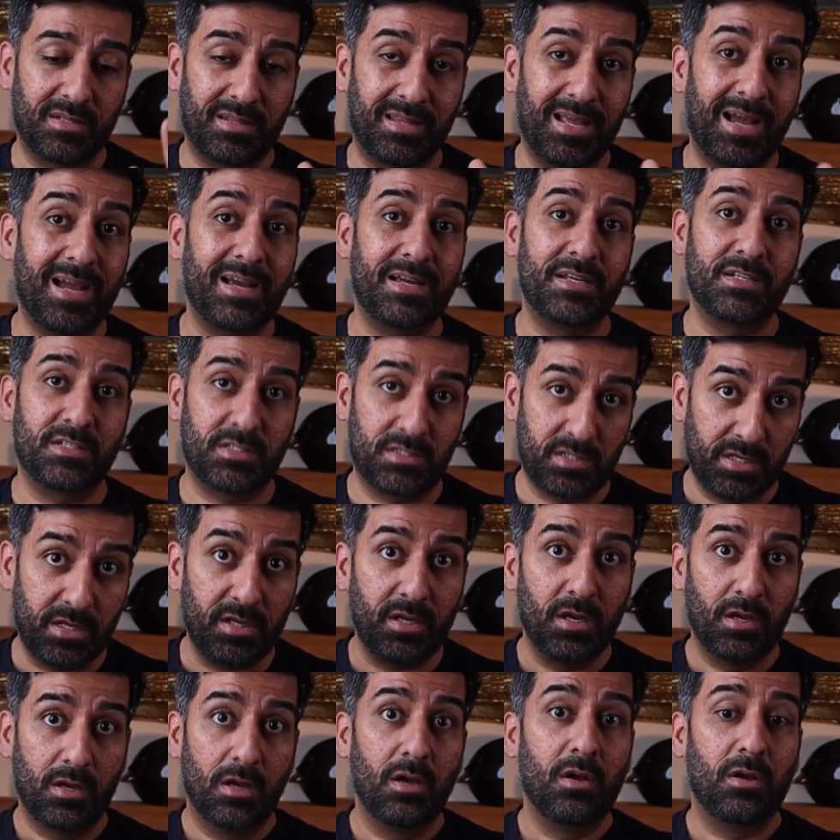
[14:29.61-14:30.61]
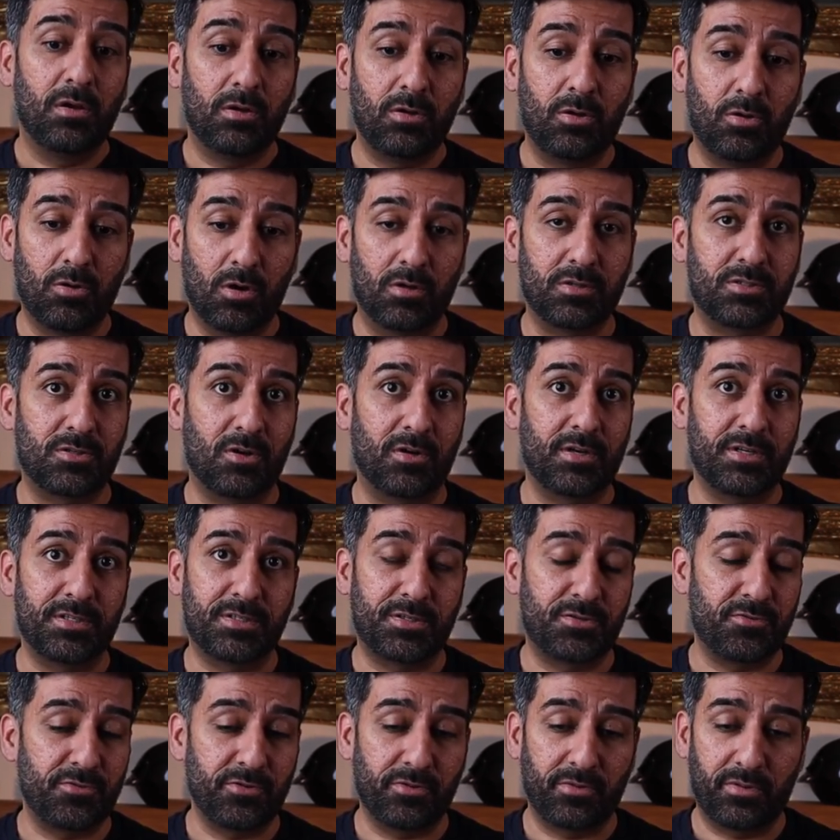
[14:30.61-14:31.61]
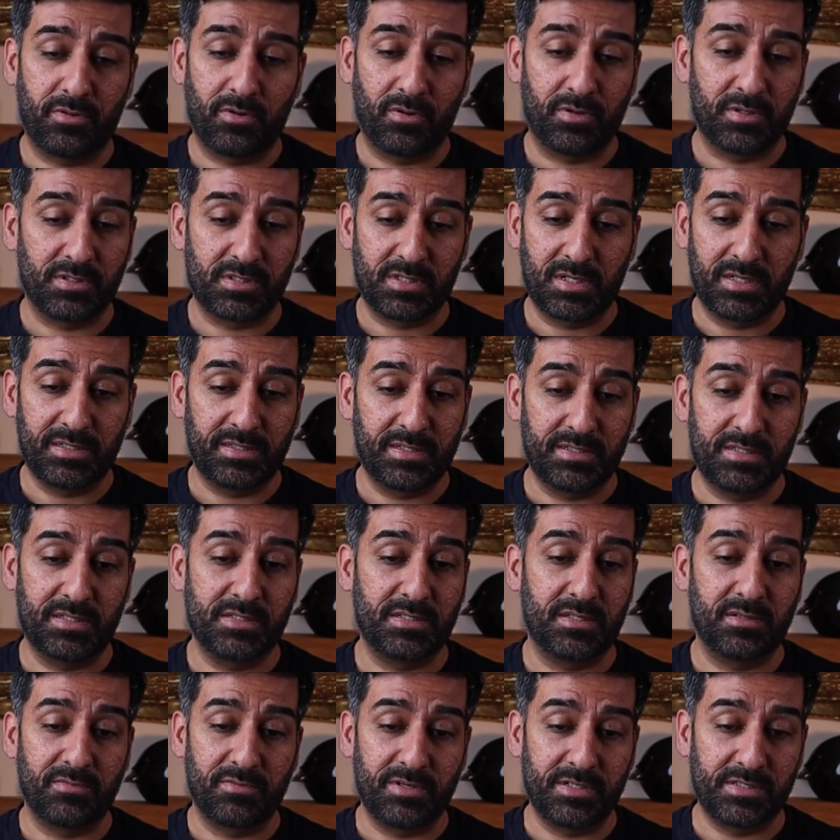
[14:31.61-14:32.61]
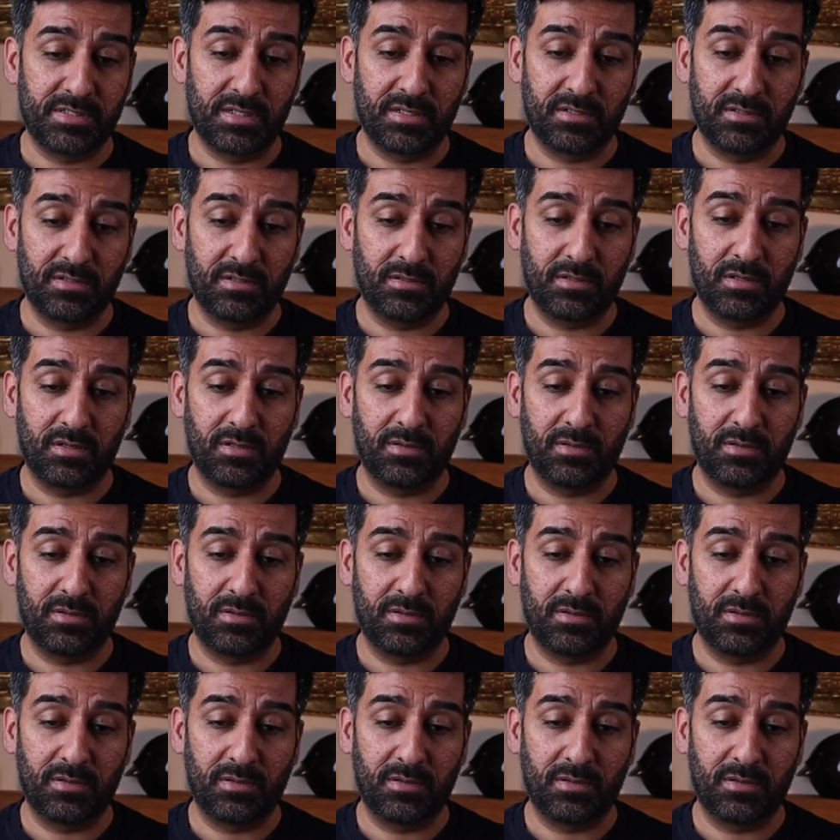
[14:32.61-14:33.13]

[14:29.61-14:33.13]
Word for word: So that is the God's honest truth. Honestly, this is the reason.